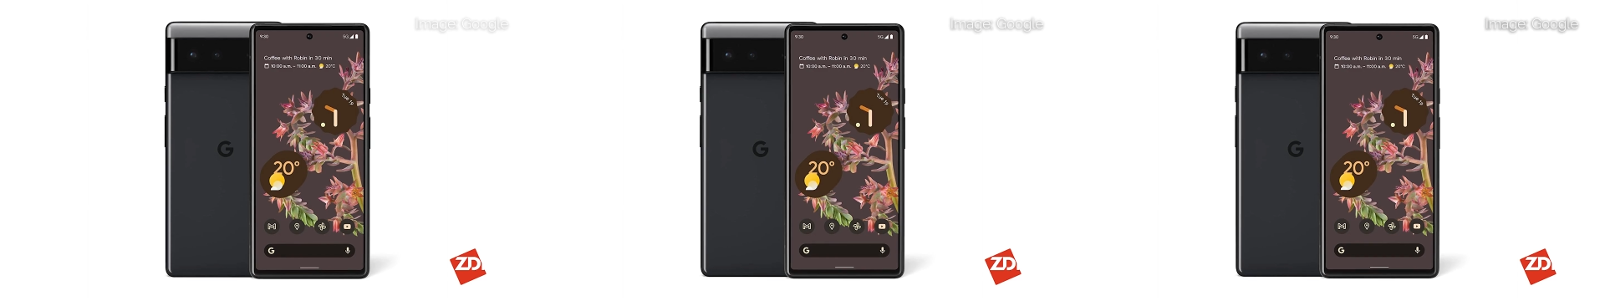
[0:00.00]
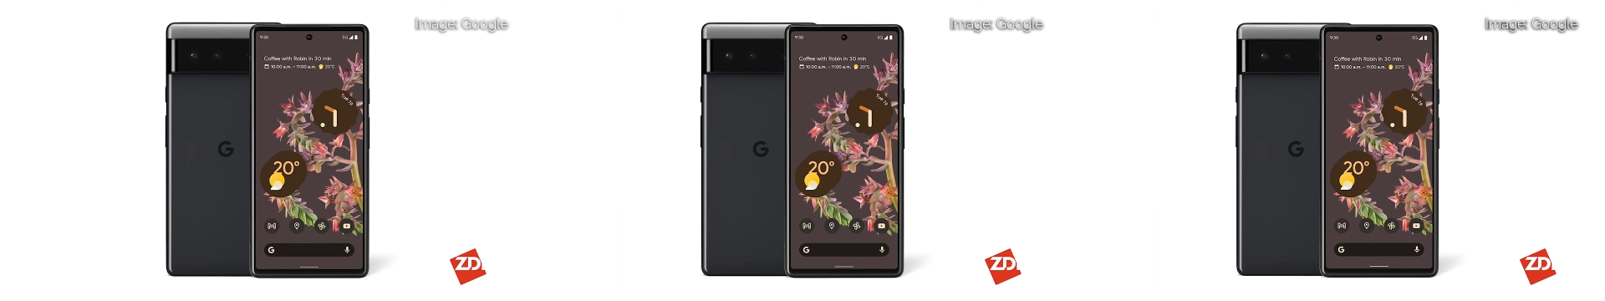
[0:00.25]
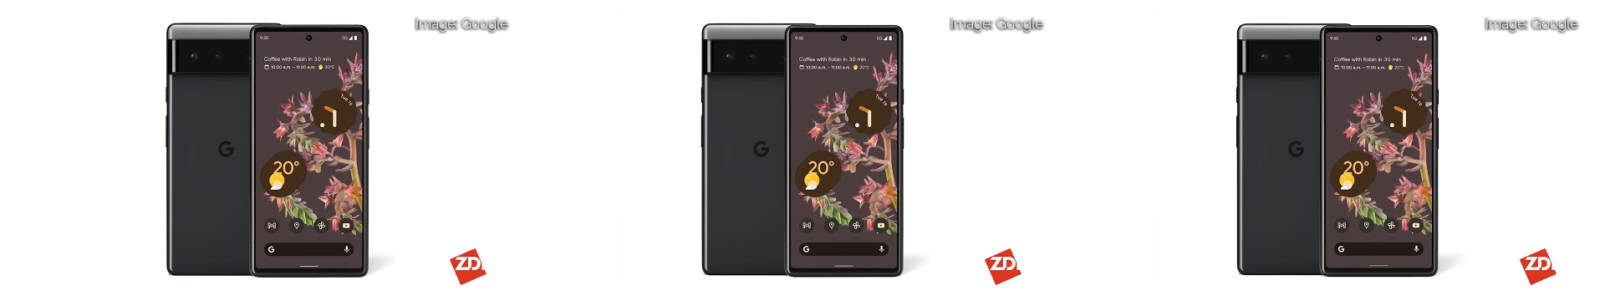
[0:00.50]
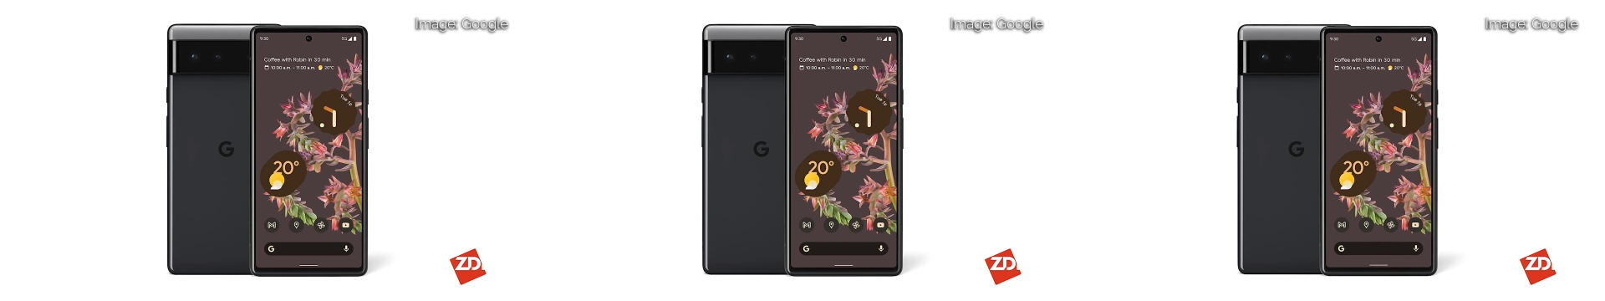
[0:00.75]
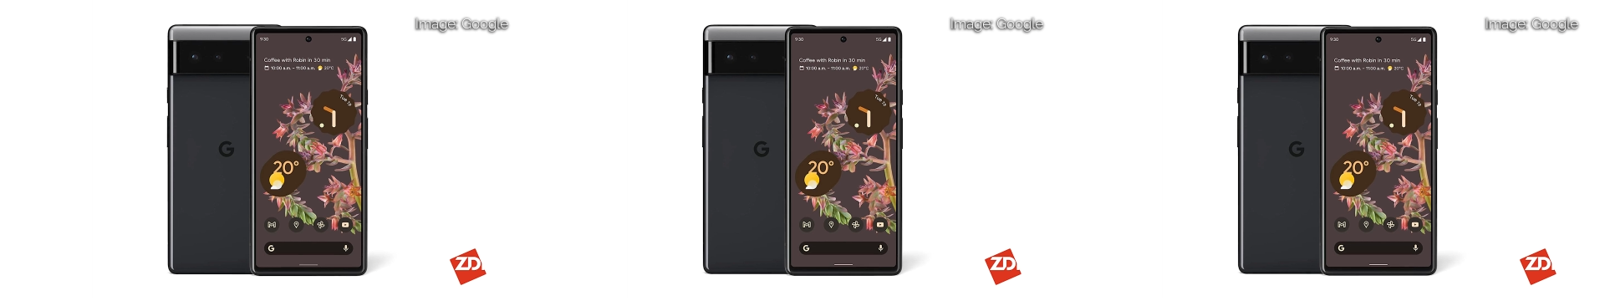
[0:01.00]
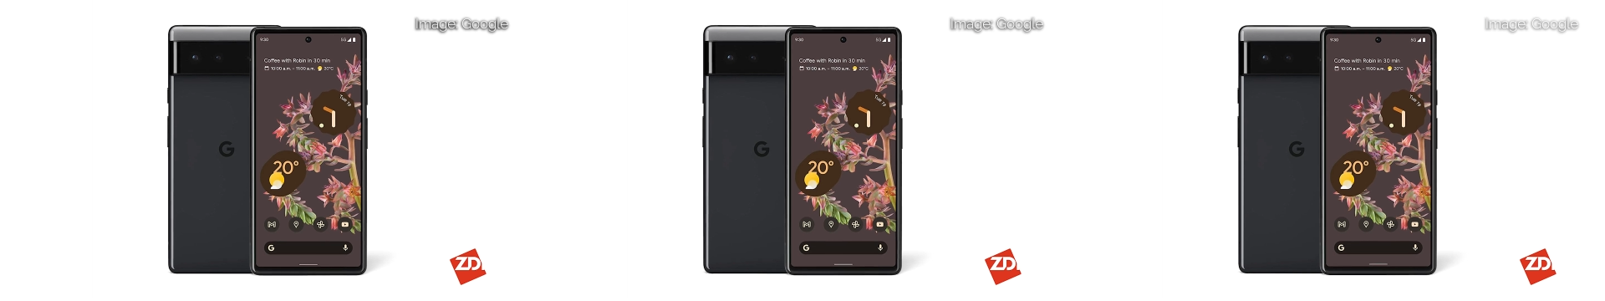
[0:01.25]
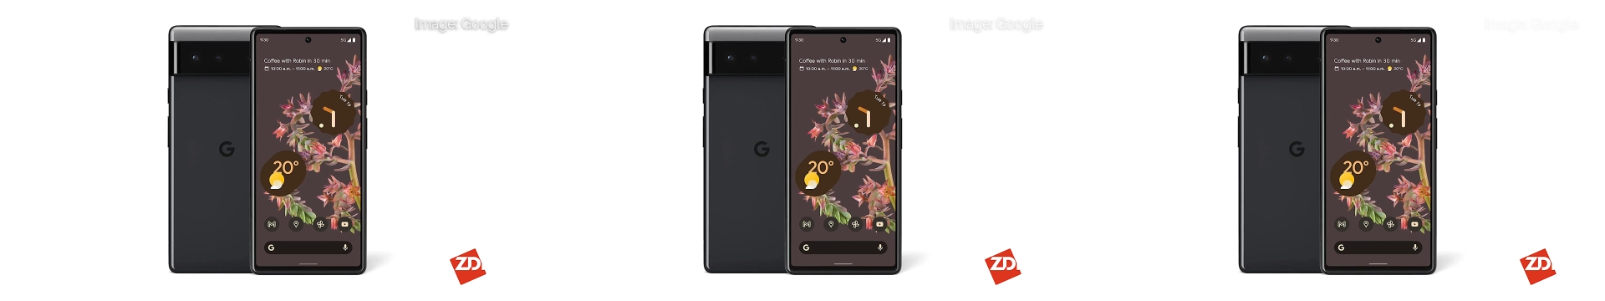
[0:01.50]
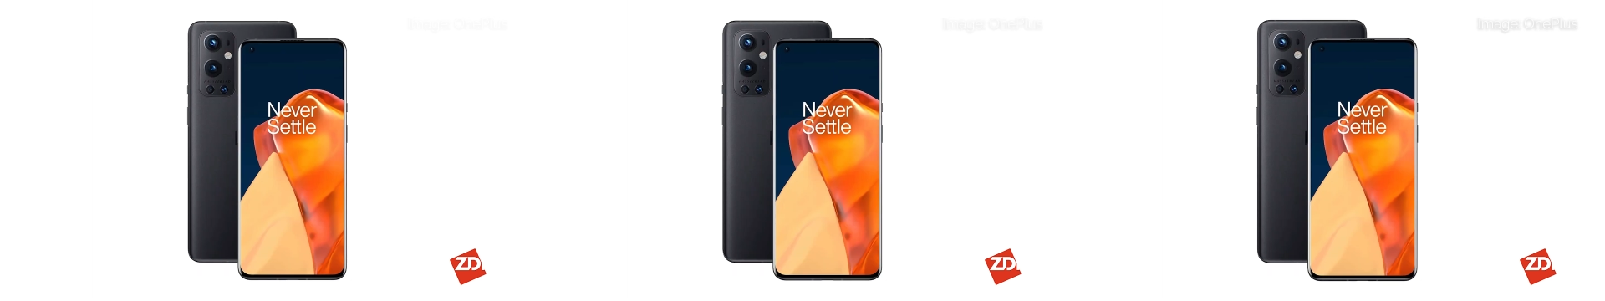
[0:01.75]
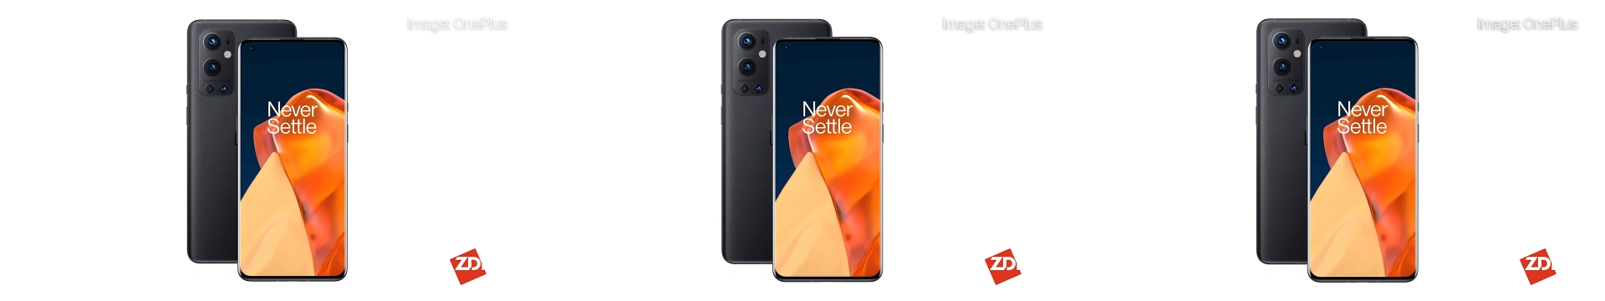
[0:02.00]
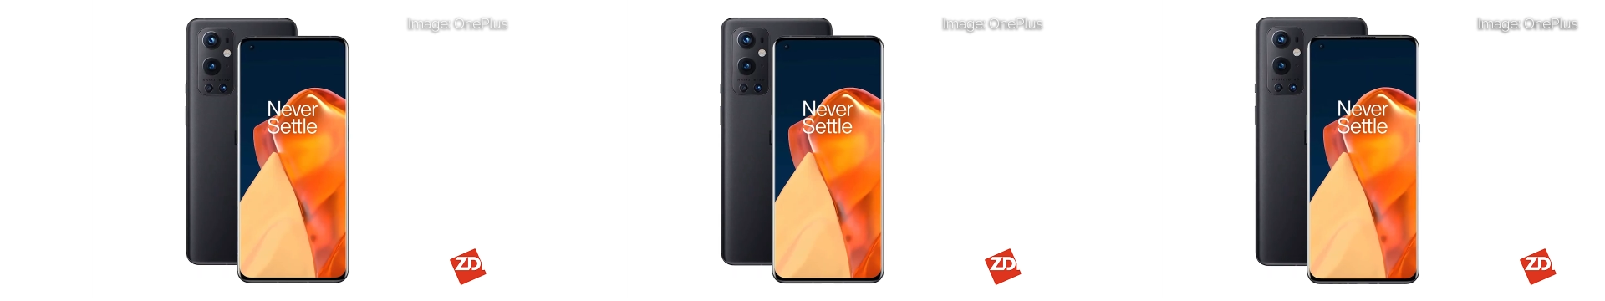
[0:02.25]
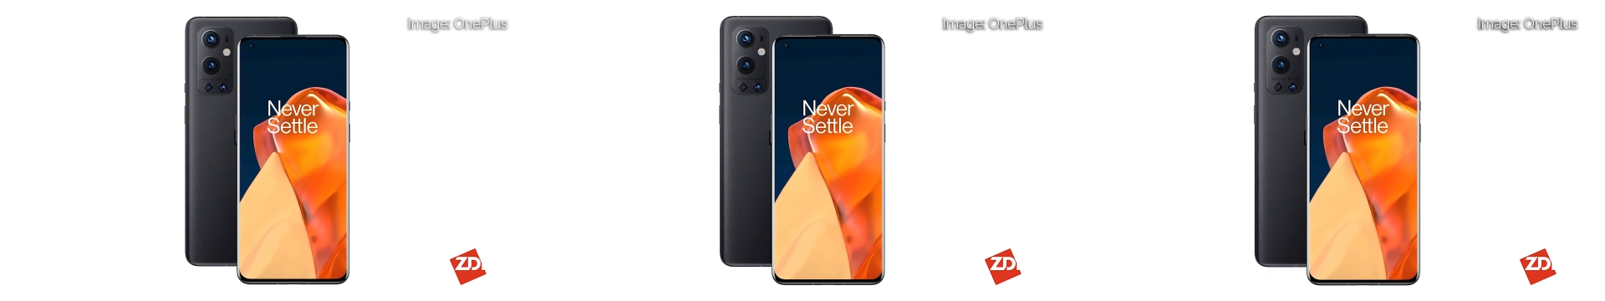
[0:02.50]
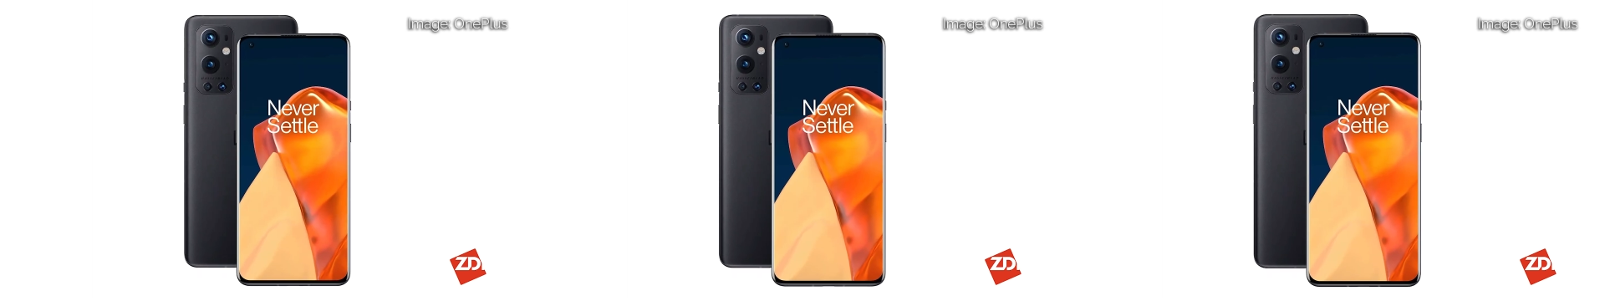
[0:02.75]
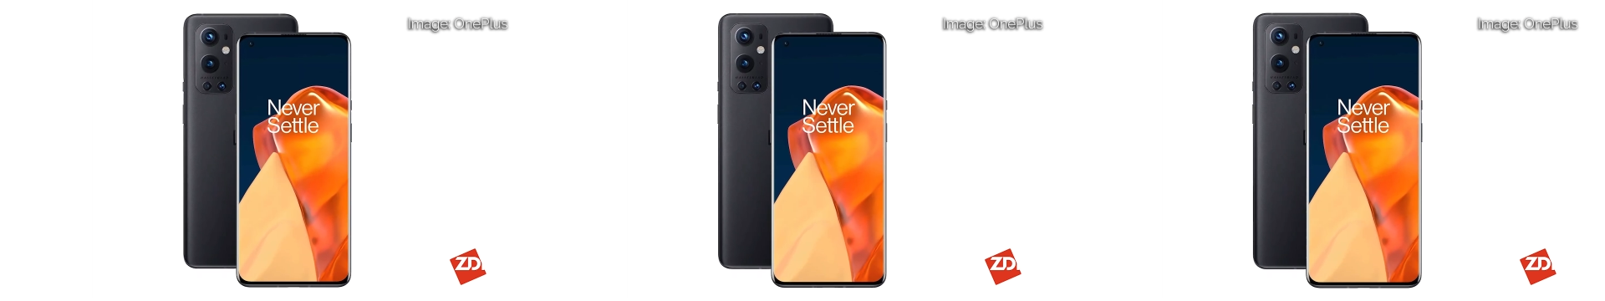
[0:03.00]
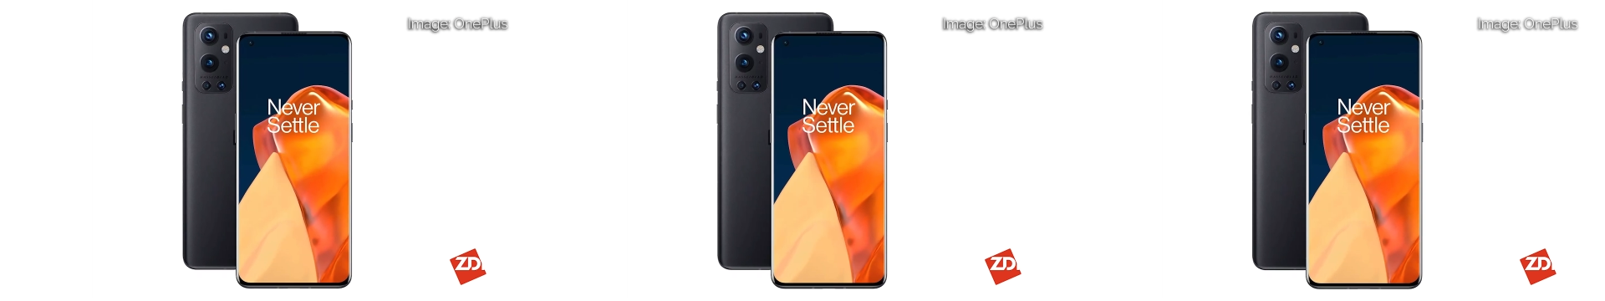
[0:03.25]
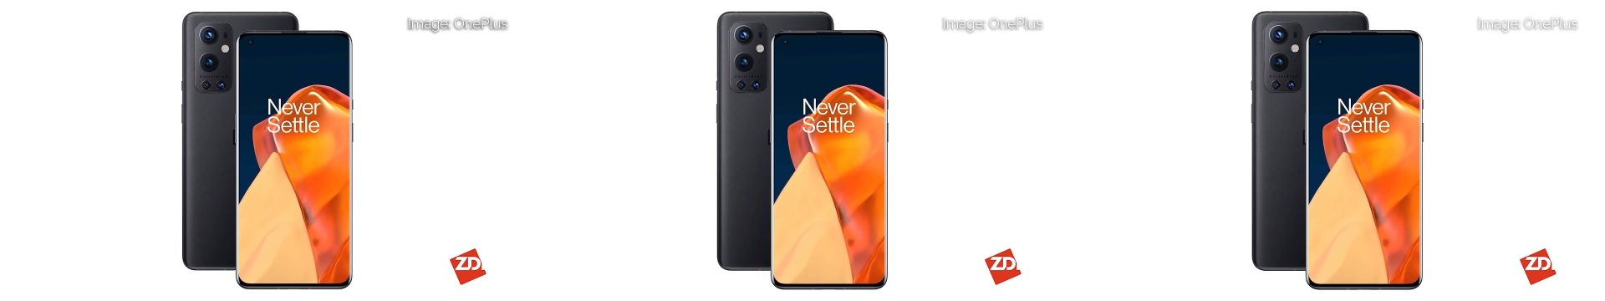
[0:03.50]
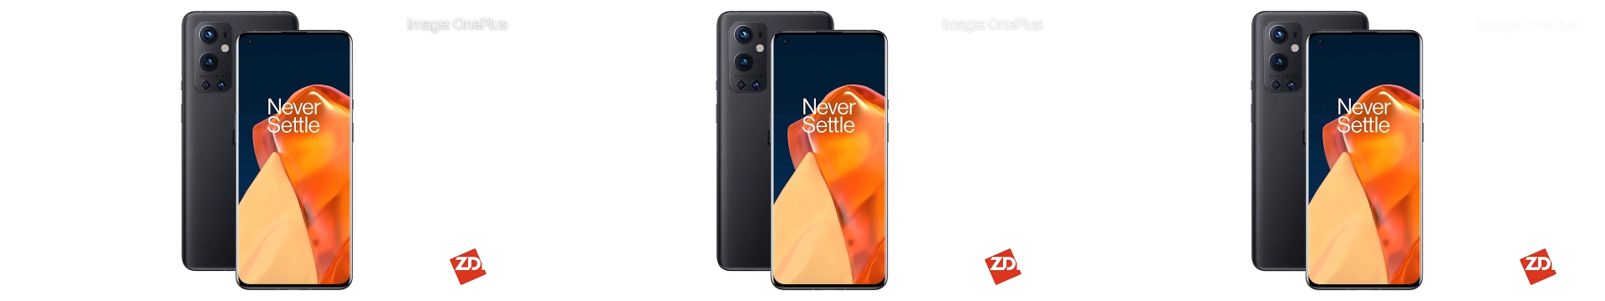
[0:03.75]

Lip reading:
[unreadable: no face in view]